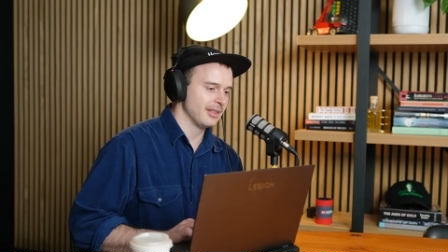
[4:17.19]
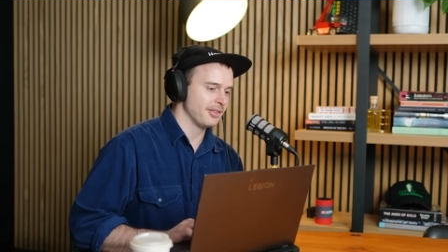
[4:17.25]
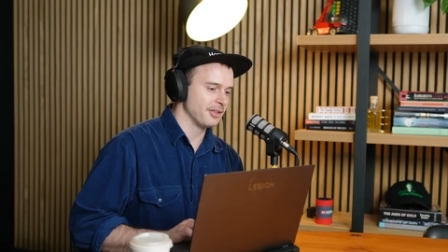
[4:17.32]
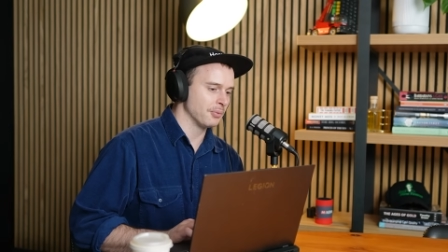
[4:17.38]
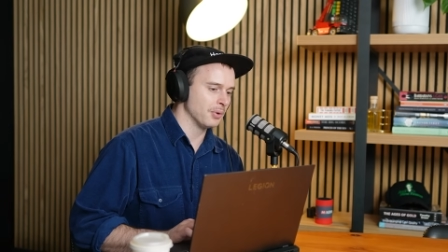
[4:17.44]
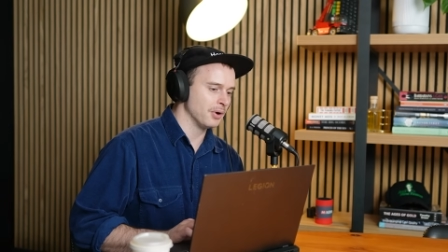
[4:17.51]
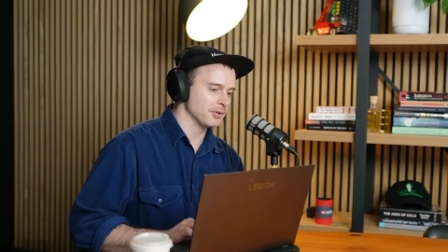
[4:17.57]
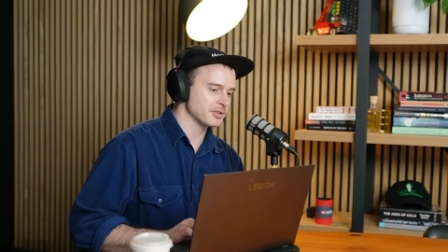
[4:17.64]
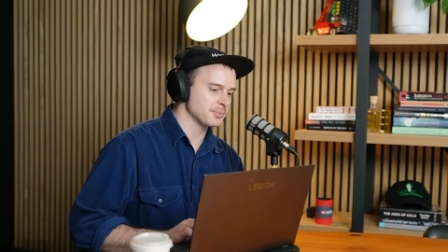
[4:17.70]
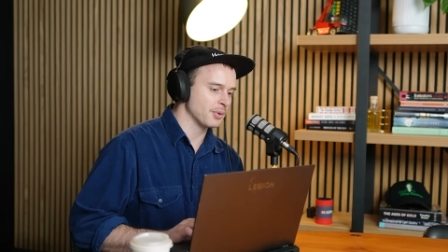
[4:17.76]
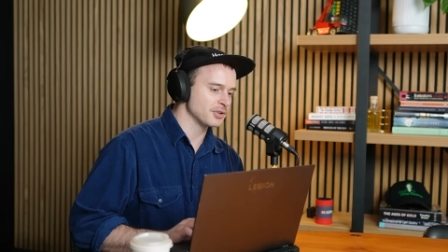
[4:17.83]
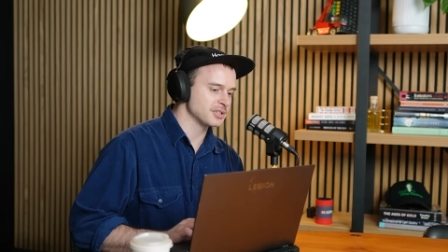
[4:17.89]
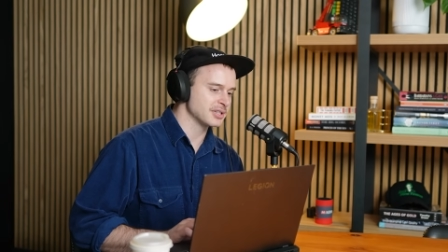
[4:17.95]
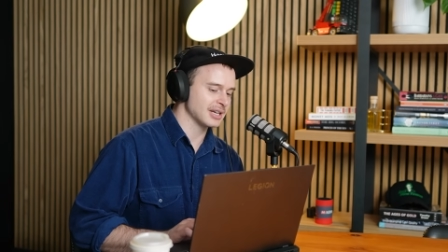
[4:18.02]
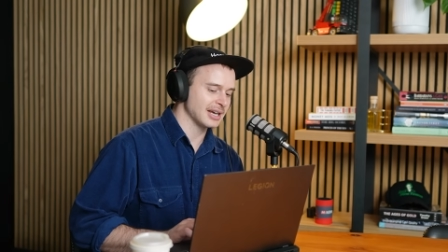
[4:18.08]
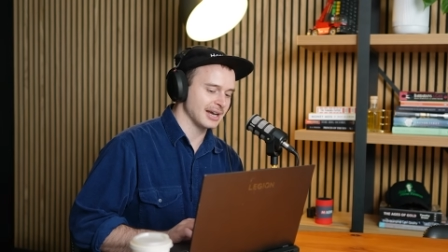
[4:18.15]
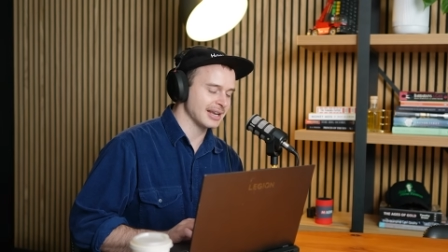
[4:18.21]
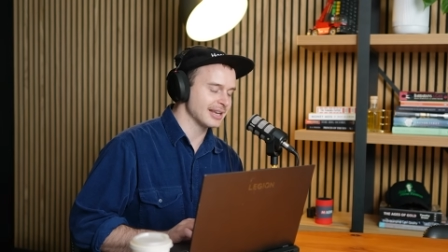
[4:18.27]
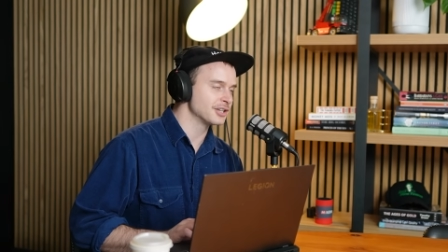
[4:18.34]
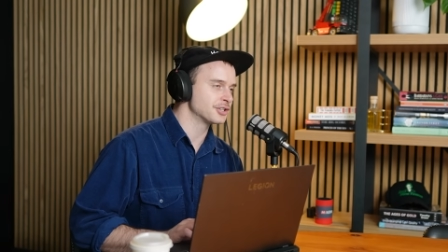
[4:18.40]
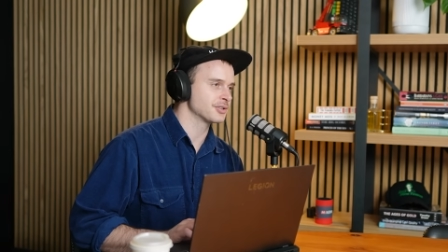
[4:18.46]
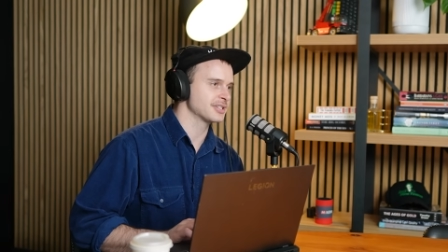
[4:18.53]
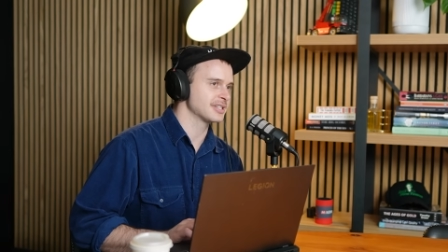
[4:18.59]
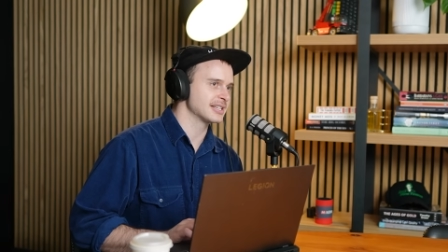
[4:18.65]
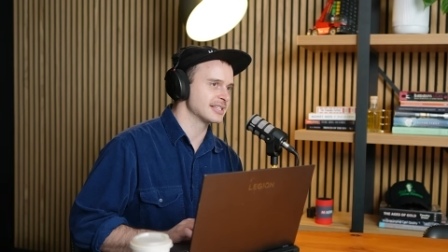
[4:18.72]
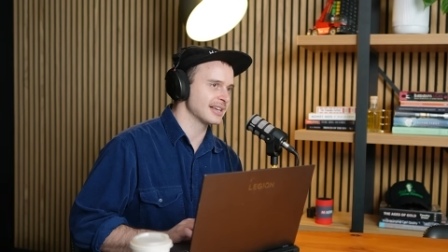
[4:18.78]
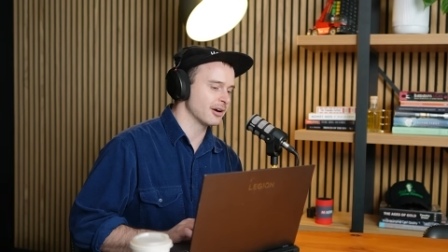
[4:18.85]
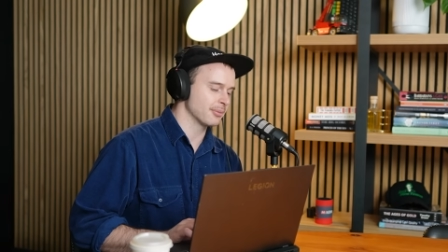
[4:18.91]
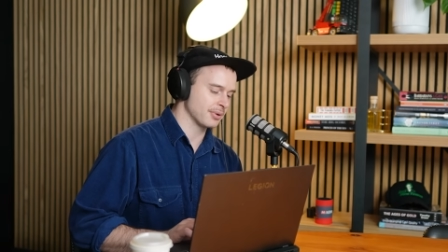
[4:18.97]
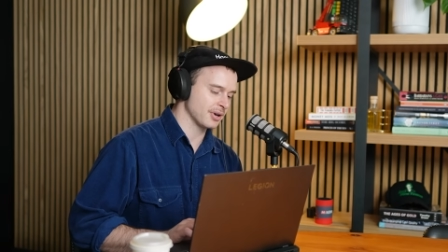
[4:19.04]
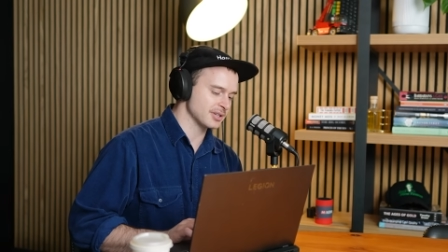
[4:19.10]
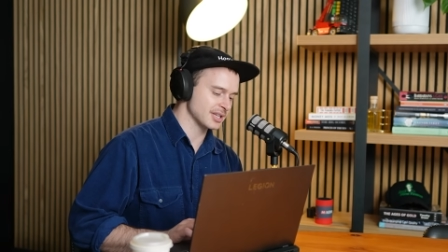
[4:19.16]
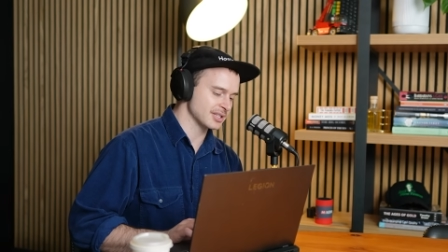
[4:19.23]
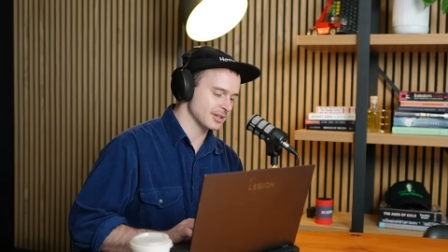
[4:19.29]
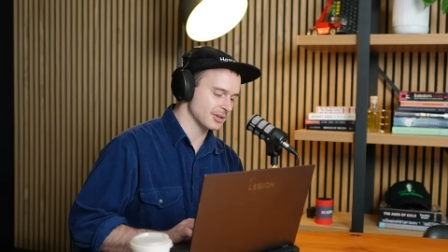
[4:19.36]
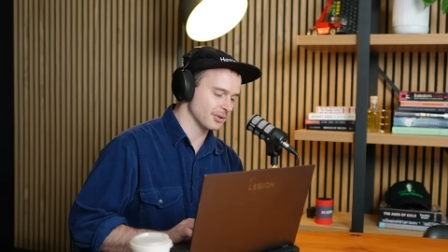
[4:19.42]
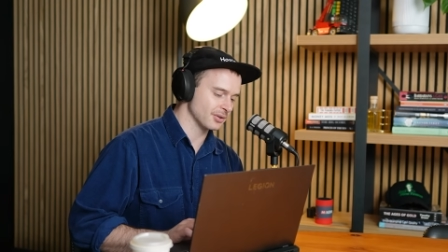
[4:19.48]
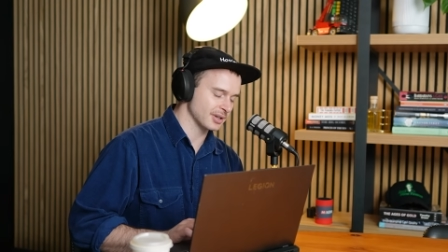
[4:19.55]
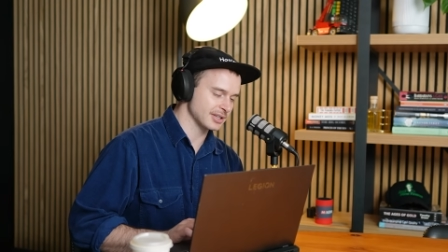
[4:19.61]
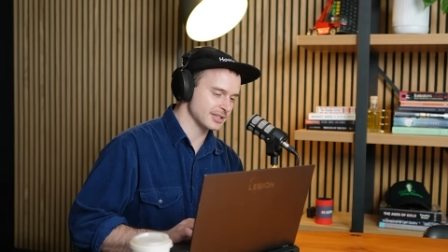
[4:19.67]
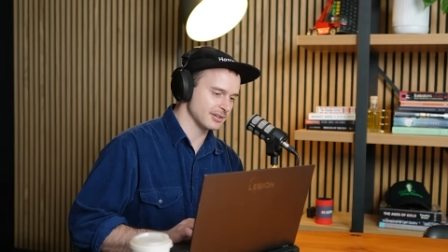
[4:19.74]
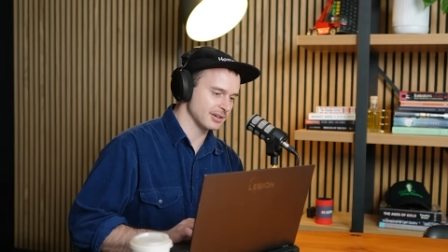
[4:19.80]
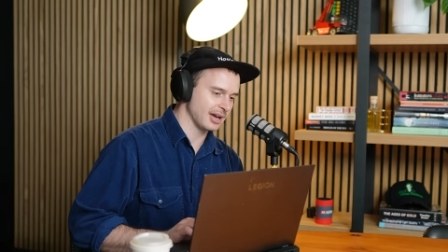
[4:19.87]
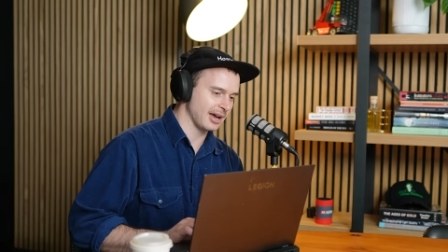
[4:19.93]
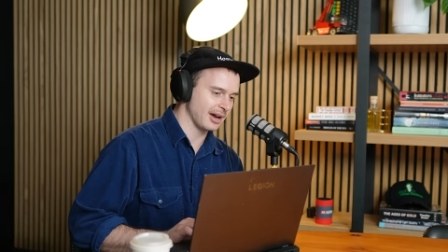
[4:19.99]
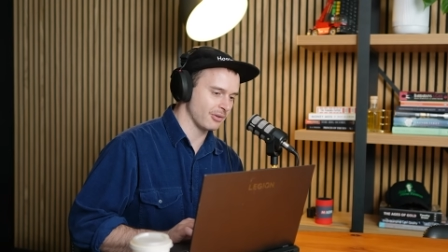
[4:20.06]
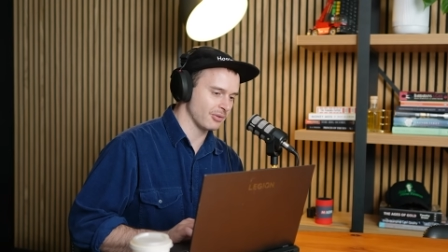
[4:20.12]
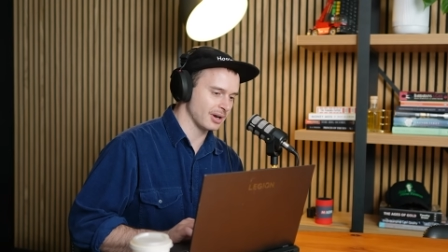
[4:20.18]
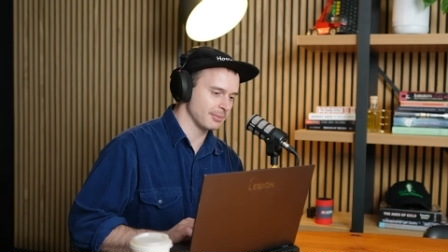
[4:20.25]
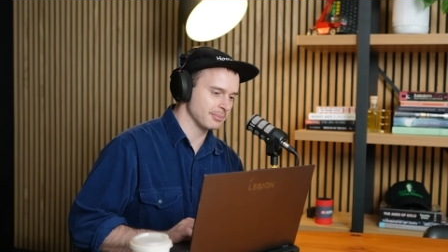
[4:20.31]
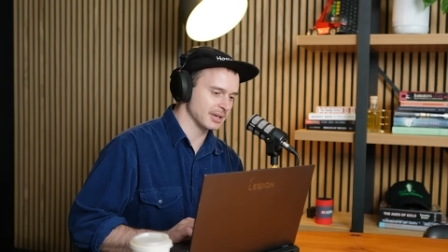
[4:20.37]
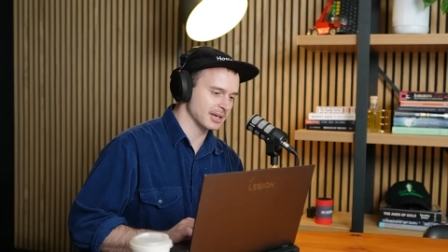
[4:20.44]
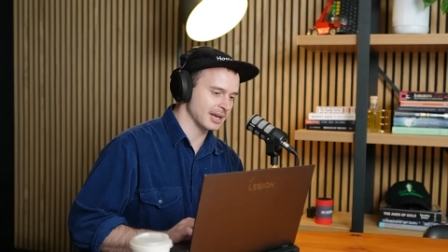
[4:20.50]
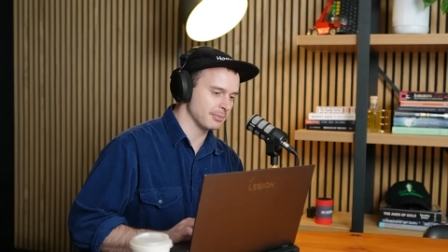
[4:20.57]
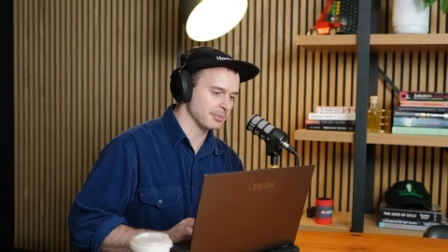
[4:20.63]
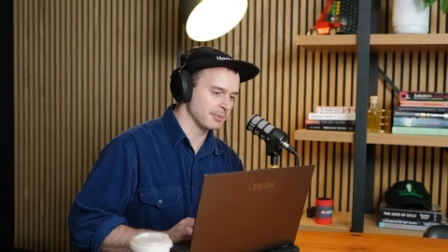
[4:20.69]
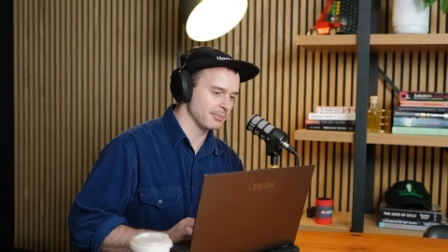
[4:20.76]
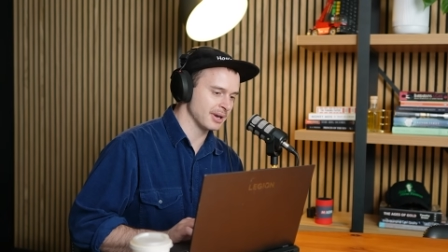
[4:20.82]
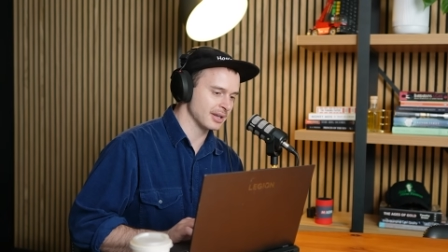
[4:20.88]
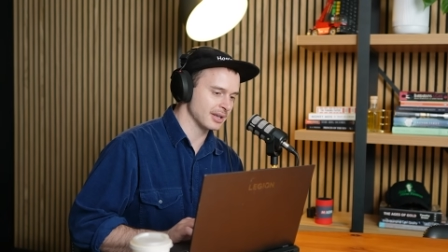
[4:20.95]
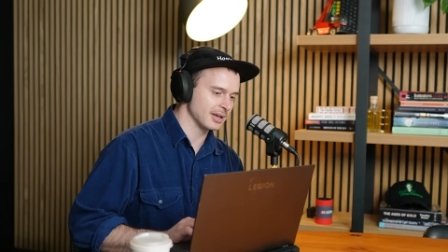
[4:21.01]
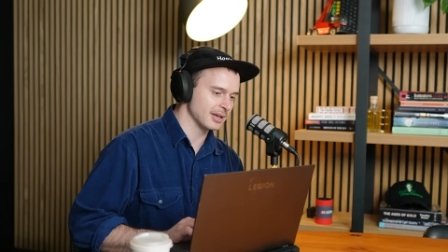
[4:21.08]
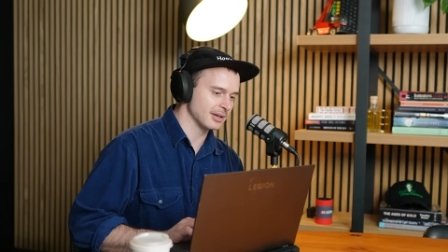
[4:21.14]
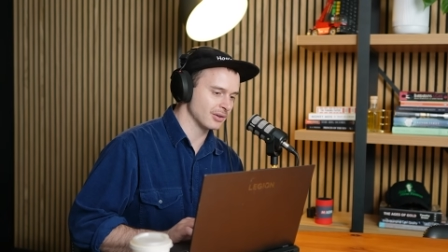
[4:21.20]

the world's most interesting sale process, according to our incumbent media